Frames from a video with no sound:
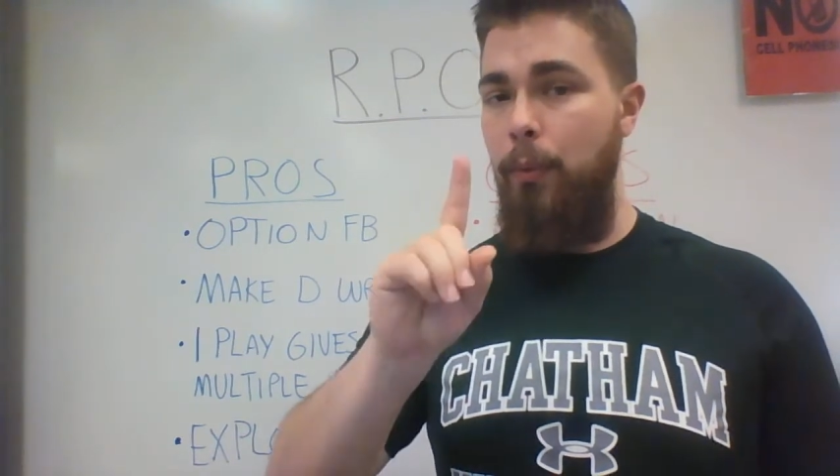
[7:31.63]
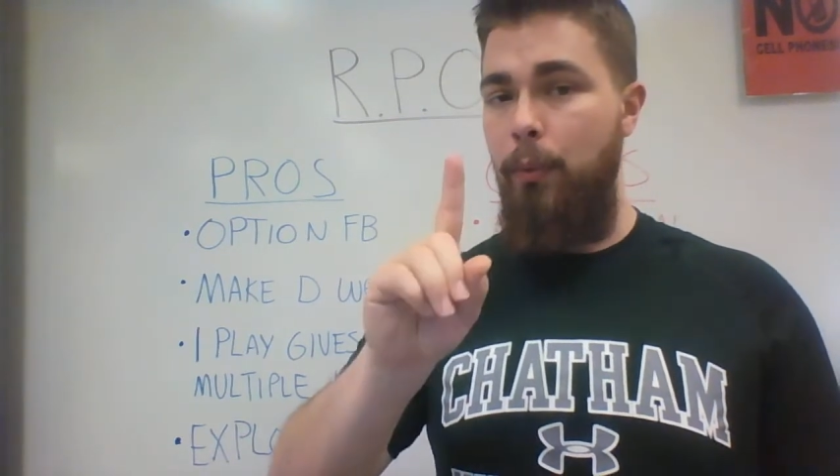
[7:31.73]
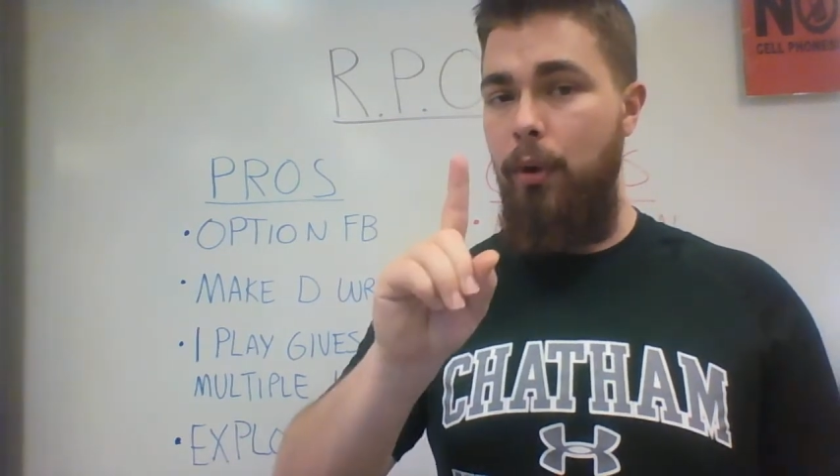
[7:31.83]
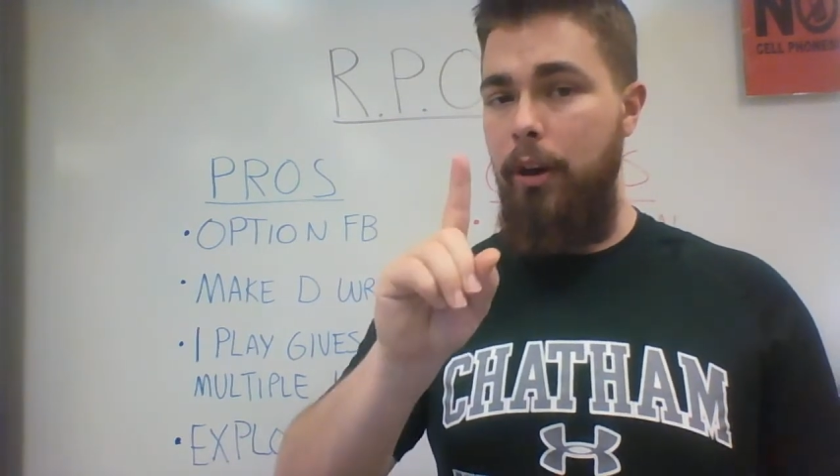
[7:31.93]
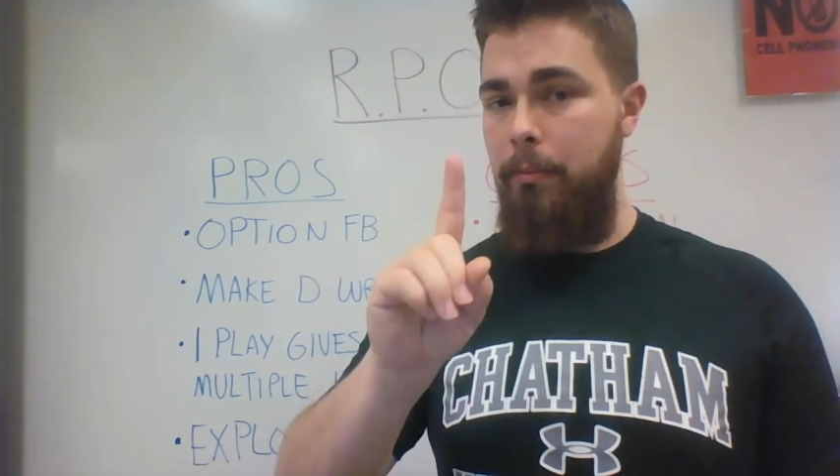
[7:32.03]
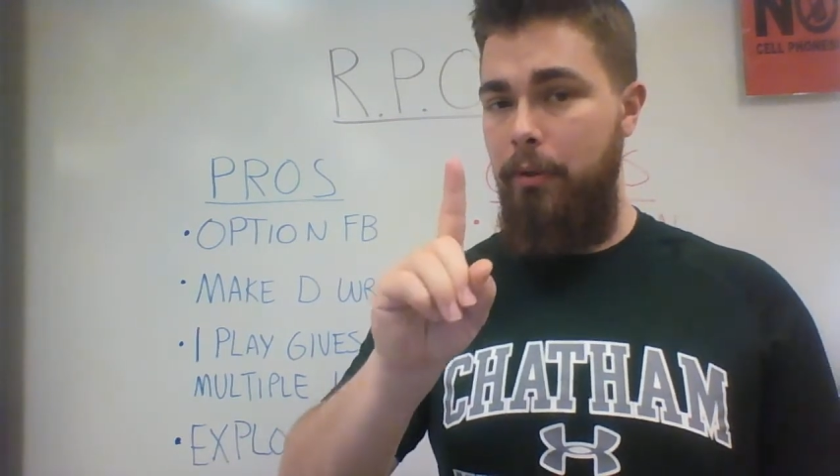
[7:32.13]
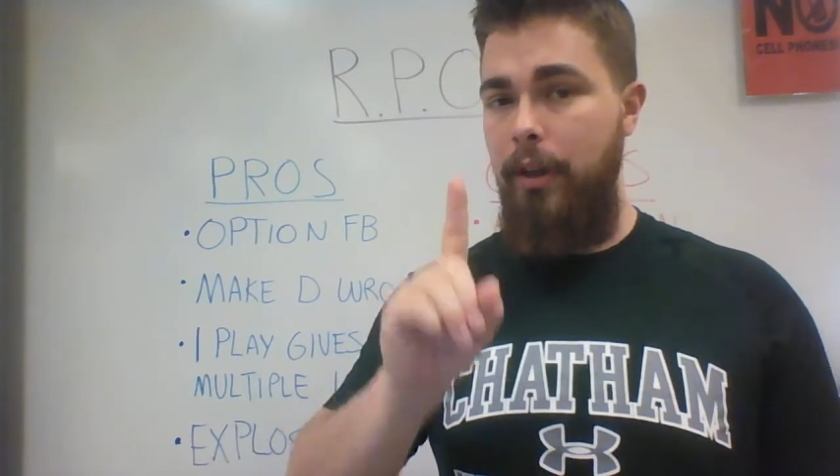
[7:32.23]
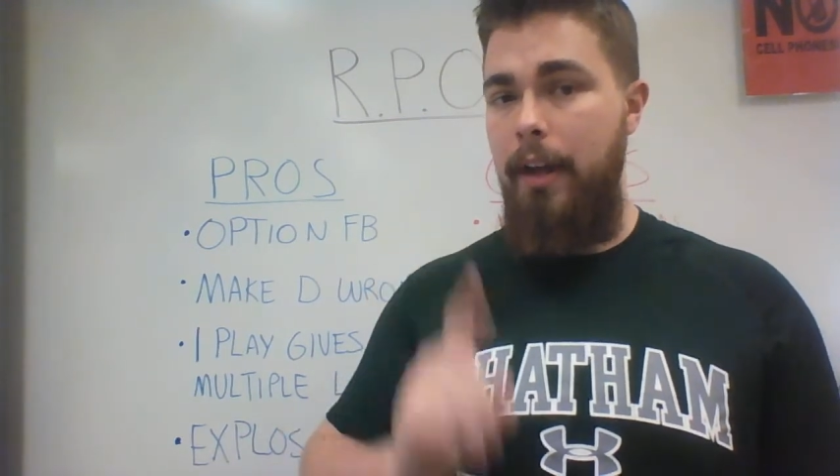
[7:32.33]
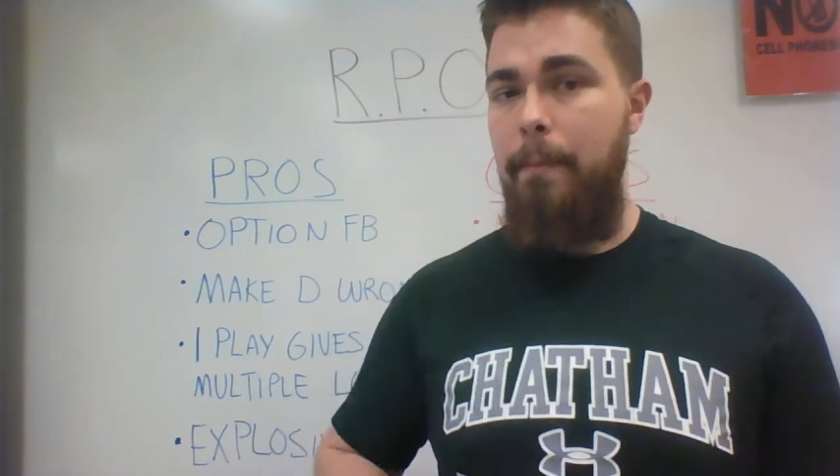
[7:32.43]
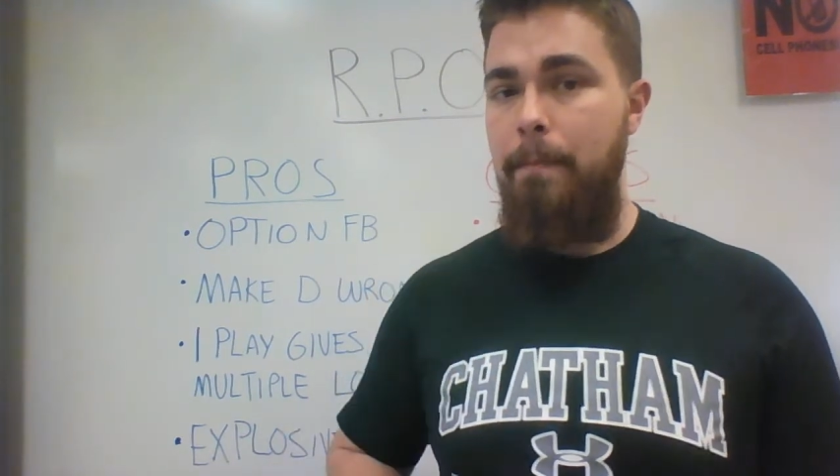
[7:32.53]
one
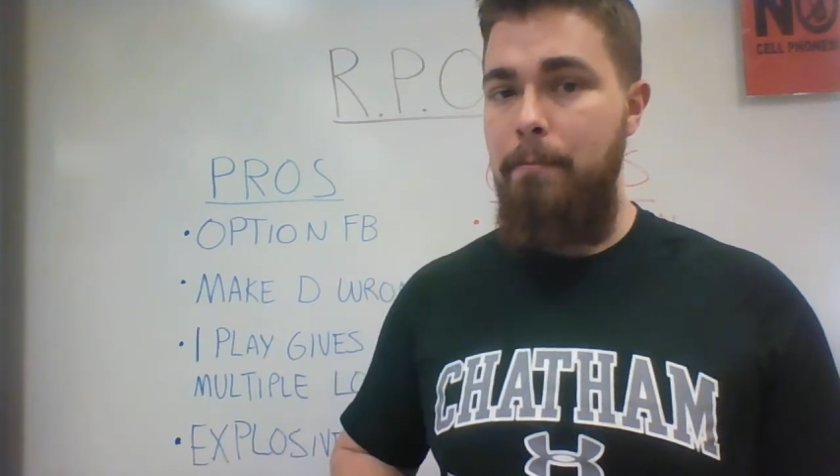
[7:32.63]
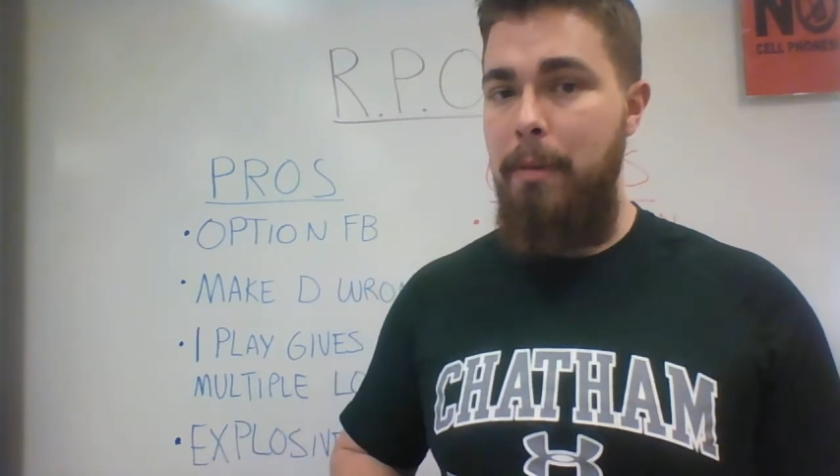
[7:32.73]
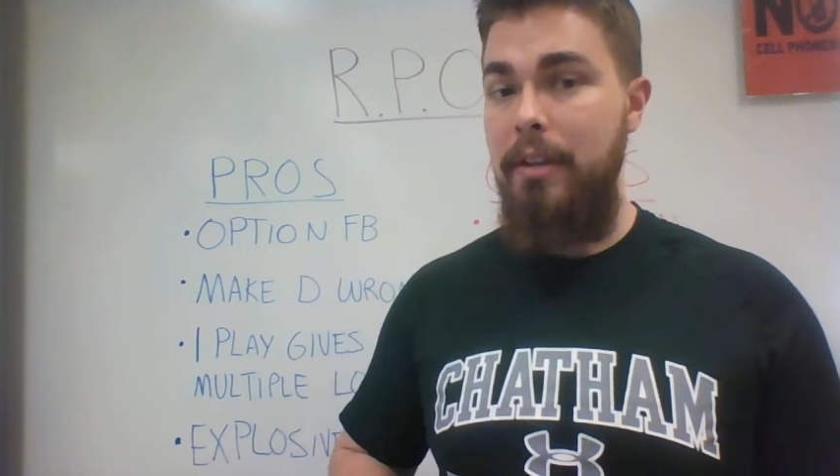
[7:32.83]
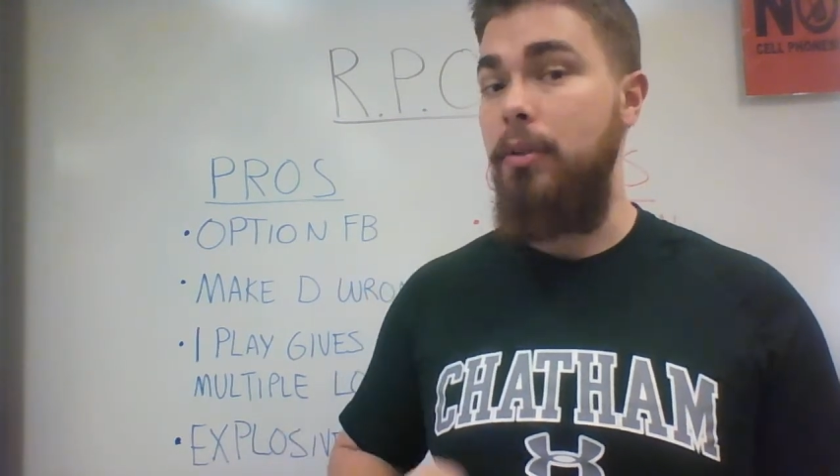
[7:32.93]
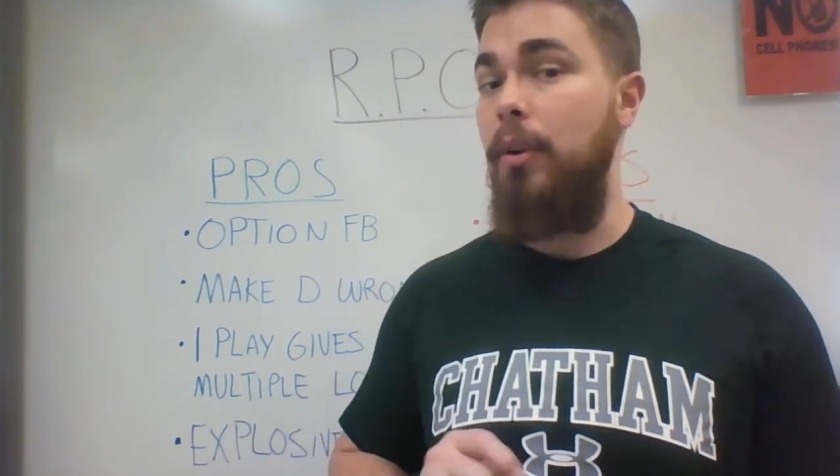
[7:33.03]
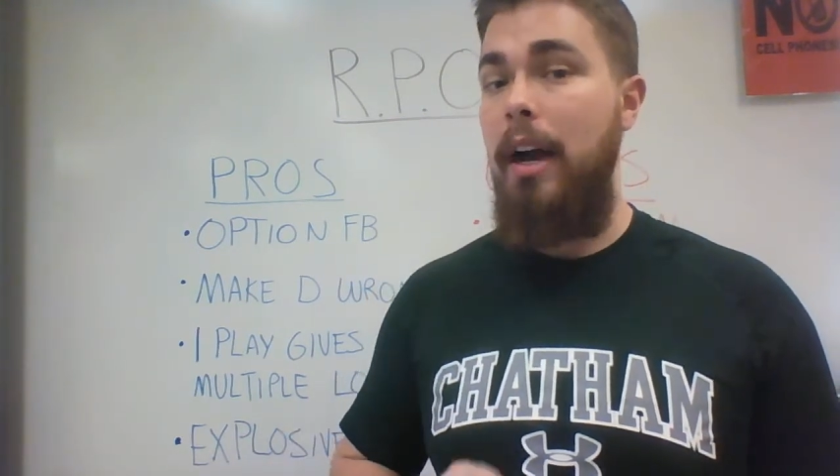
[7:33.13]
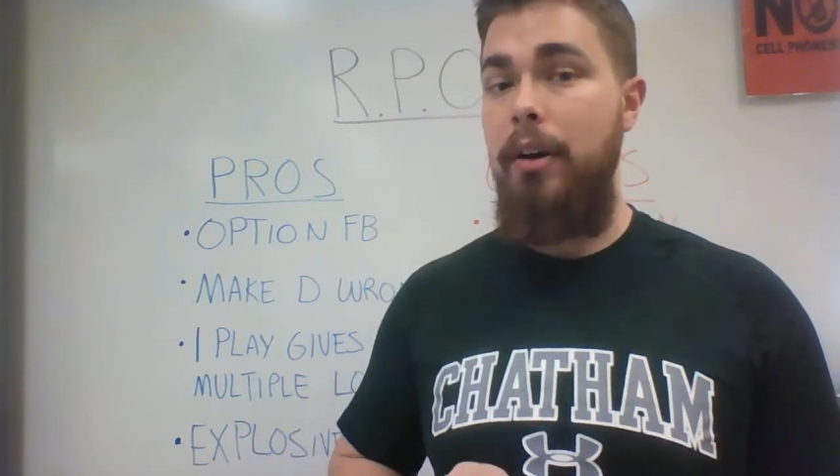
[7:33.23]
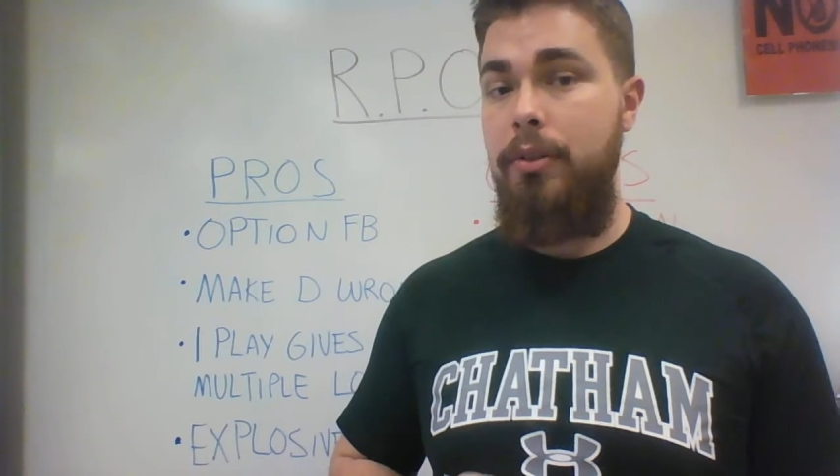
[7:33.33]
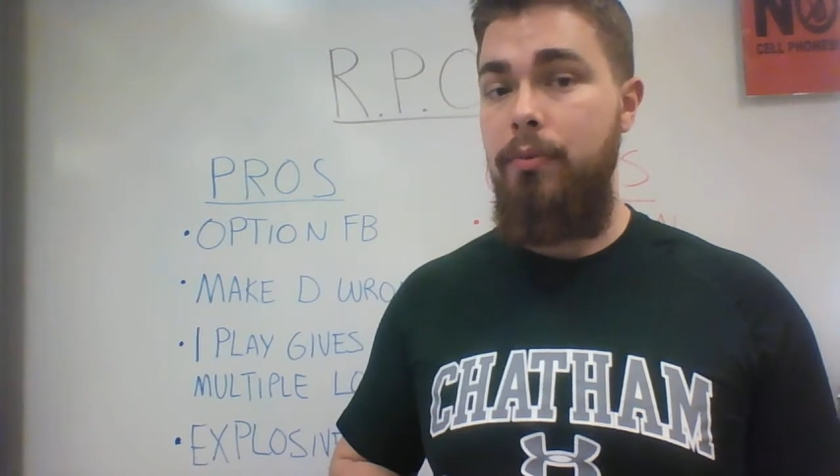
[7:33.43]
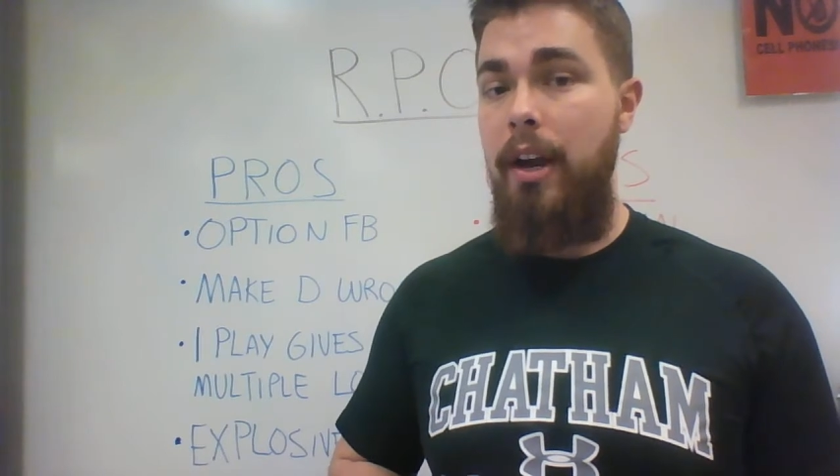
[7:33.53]
play based on how
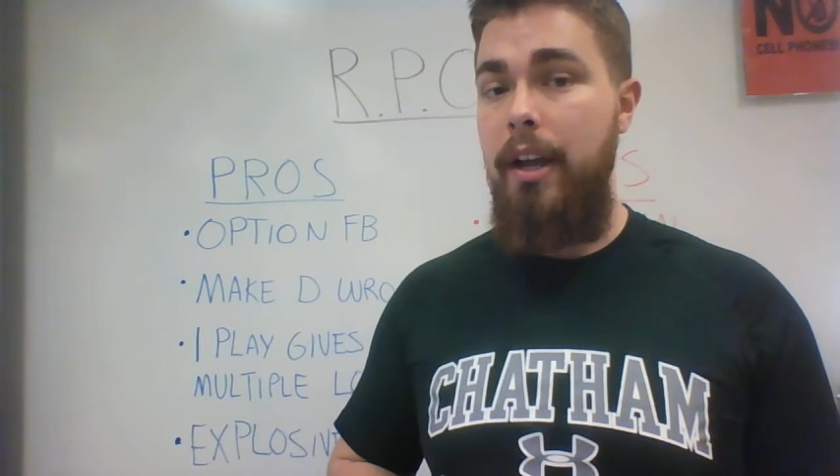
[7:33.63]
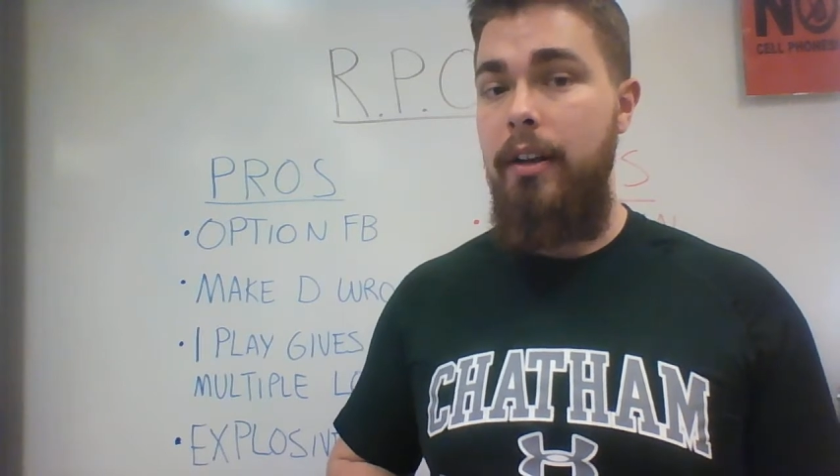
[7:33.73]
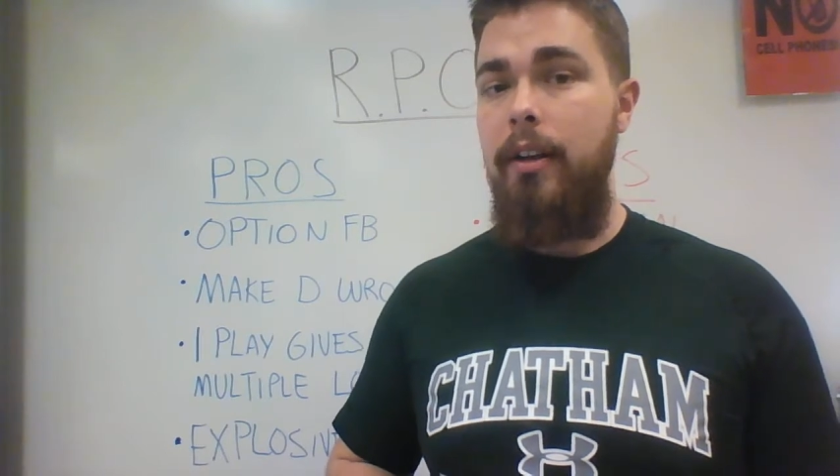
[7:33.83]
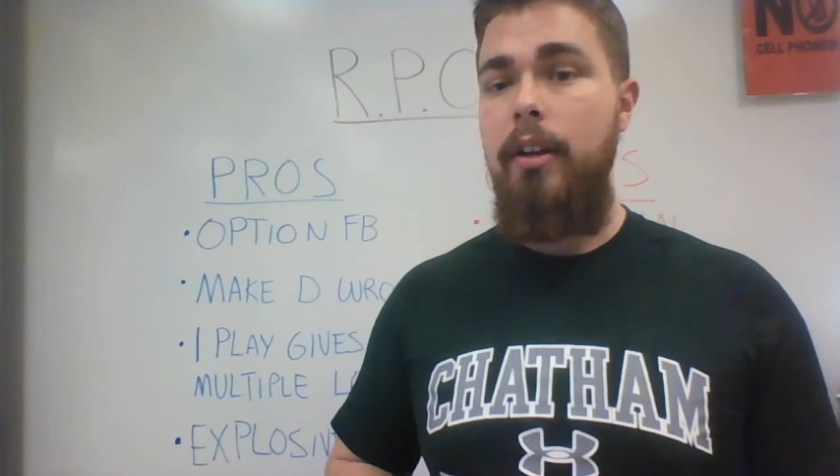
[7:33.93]
it's read.